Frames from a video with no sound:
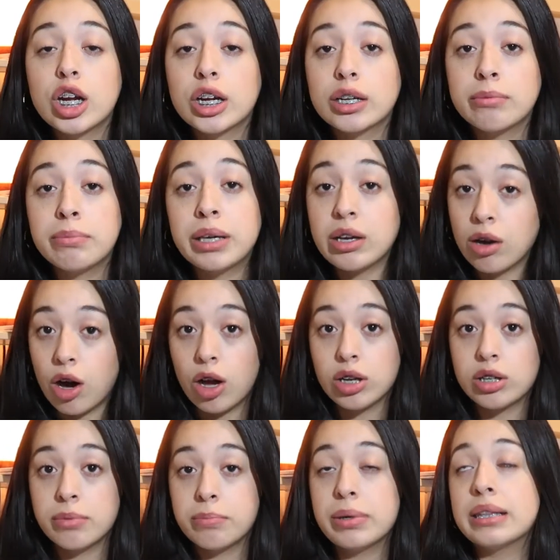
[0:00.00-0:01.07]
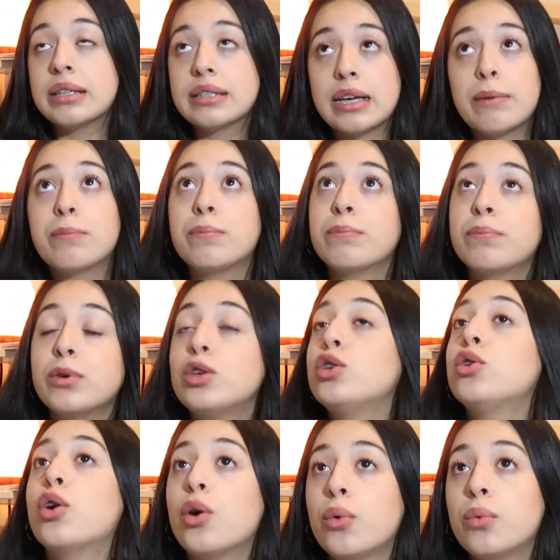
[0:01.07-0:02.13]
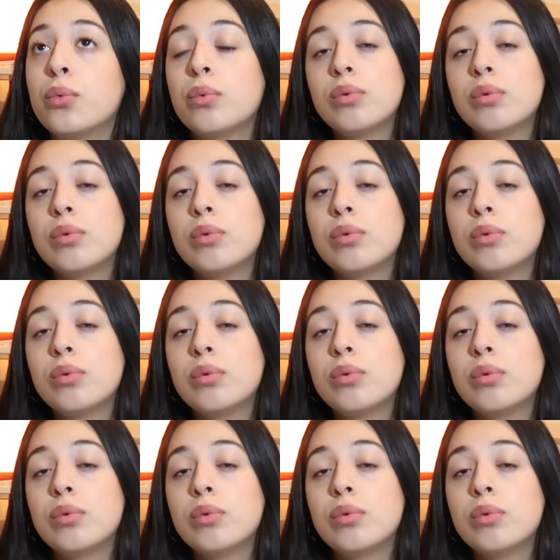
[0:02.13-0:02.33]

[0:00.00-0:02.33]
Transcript: are gonna be gone by the time you go.